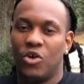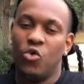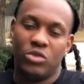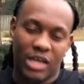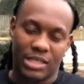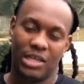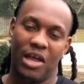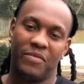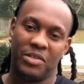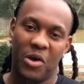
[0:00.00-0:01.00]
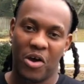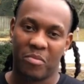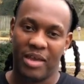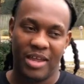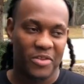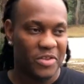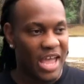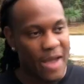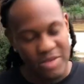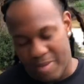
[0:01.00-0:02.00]
who doesn't love a dog, man?
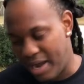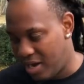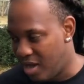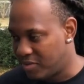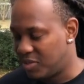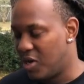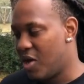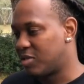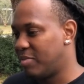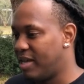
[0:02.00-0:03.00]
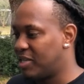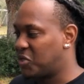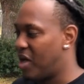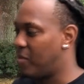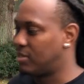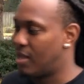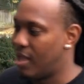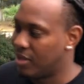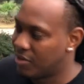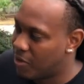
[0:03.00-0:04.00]
Everybody loves dogs, man. So I was
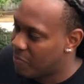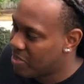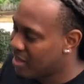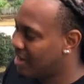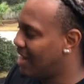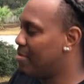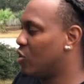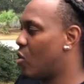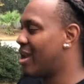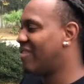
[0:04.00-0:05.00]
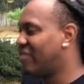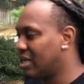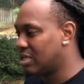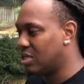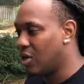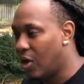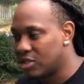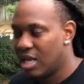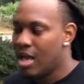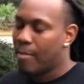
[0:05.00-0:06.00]
like, you know, let me go ahead and invest in dogs.